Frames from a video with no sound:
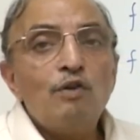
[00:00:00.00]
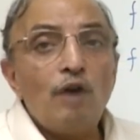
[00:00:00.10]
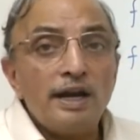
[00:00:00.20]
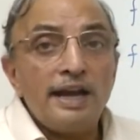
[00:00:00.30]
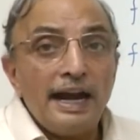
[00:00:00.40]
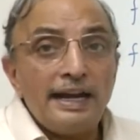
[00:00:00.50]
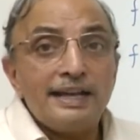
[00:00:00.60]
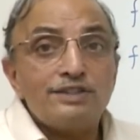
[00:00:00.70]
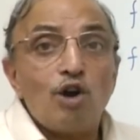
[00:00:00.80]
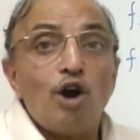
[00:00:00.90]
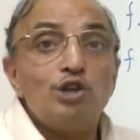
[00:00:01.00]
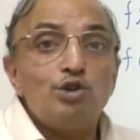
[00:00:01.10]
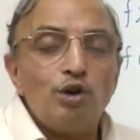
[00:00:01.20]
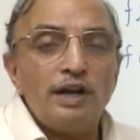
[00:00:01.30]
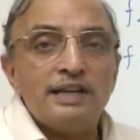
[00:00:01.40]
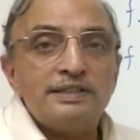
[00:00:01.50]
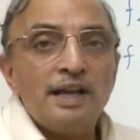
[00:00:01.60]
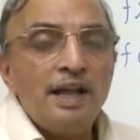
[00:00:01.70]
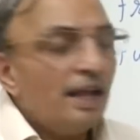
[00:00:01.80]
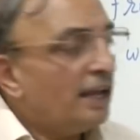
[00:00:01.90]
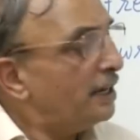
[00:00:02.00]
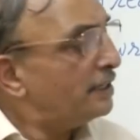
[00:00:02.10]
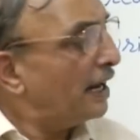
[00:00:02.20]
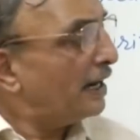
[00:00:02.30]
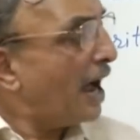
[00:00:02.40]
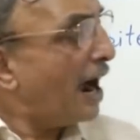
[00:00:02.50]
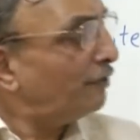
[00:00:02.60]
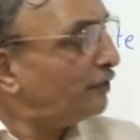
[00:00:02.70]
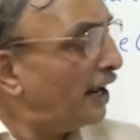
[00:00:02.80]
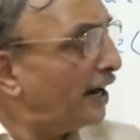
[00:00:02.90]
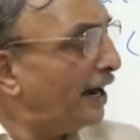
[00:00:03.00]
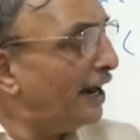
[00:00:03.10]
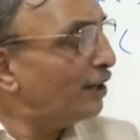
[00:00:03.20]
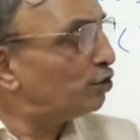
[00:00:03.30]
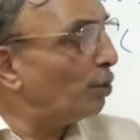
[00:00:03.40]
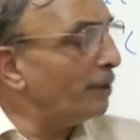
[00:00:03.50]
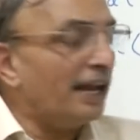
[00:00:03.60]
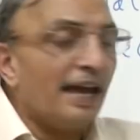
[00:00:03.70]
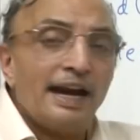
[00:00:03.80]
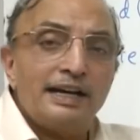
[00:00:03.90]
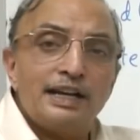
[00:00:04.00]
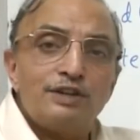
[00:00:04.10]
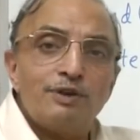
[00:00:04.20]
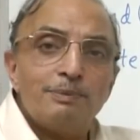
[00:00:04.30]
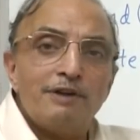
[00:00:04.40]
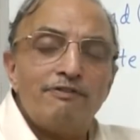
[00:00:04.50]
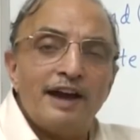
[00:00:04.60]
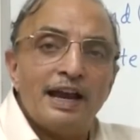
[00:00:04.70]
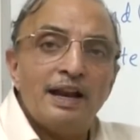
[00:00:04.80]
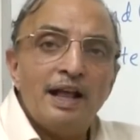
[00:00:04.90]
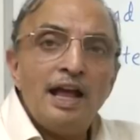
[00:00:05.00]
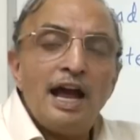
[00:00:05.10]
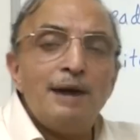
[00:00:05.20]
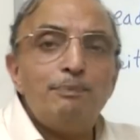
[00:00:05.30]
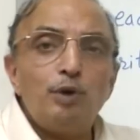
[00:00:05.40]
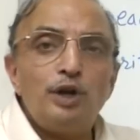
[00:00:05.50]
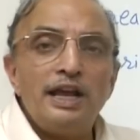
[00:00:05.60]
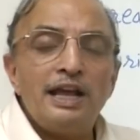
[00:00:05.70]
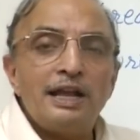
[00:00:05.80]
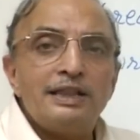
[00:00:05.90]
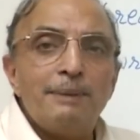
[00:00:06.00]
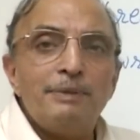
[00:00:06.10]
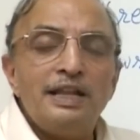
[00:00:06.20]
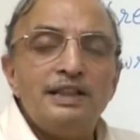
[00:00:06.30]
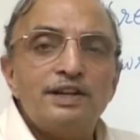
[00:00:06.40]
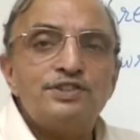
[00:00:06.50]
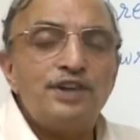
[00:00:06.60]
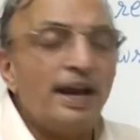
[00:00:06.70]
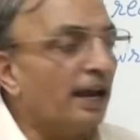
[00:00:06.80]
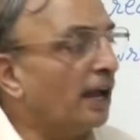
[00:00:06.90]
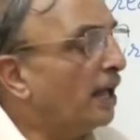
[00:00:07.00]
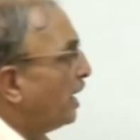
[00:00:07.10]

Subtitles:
What getS also does is that after reading so many characters from the file and putting them in the string,